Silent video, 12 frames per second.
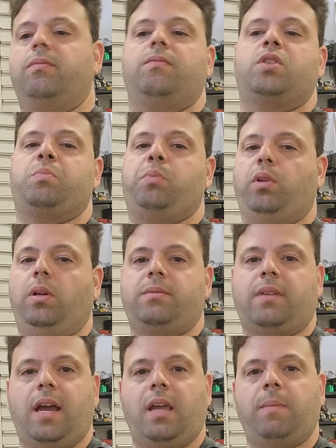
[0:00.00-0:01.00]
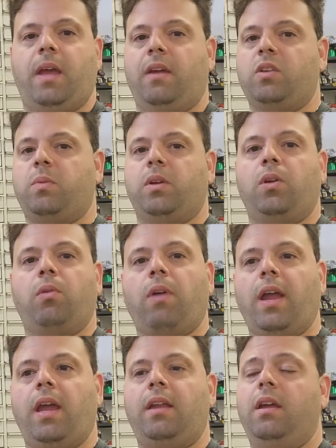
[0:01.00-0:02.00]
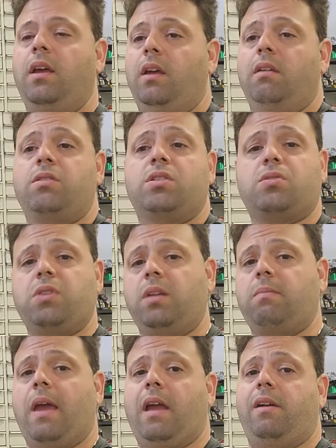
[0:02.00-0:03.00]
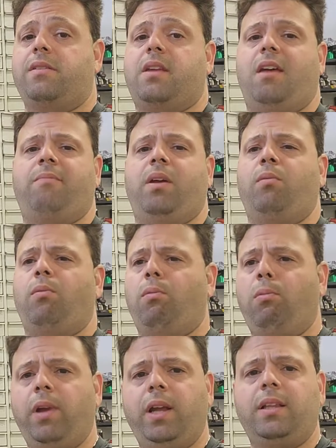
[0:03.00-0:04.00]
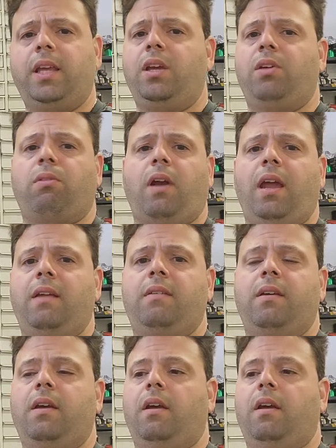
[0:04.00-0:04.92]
spool out time has been great. Street manners have been really great.